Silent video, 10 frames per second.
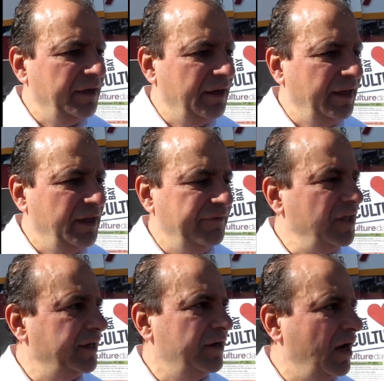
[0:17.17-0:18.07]
and they've
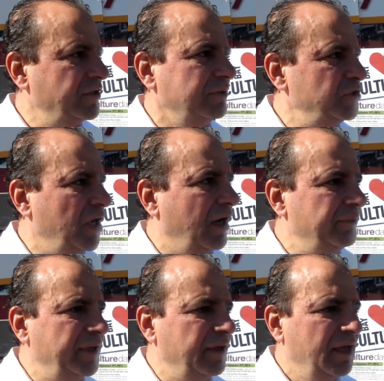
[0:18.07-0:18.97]
done an awesome
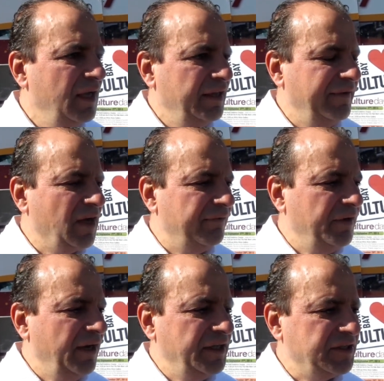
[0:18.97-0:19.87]
job, and they've got
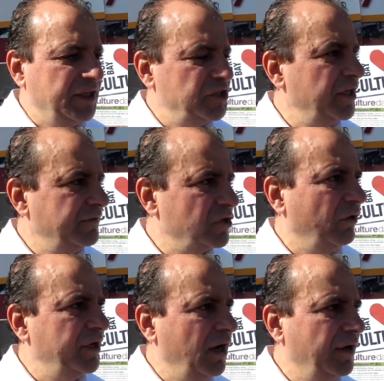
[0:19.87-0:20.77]
various initiatives
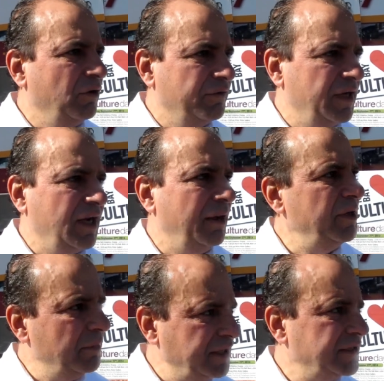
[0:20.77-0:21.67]
going on over the
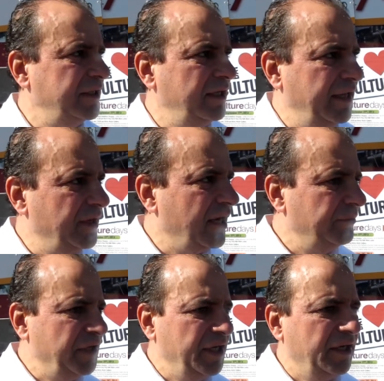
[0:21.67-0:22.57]
coming months and in the
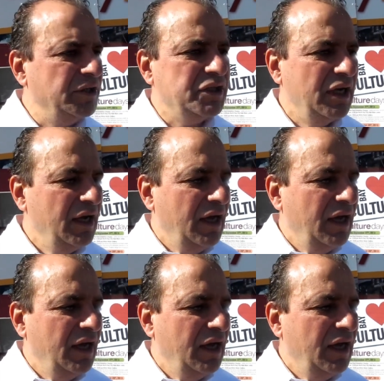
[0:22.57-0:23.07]
coming years.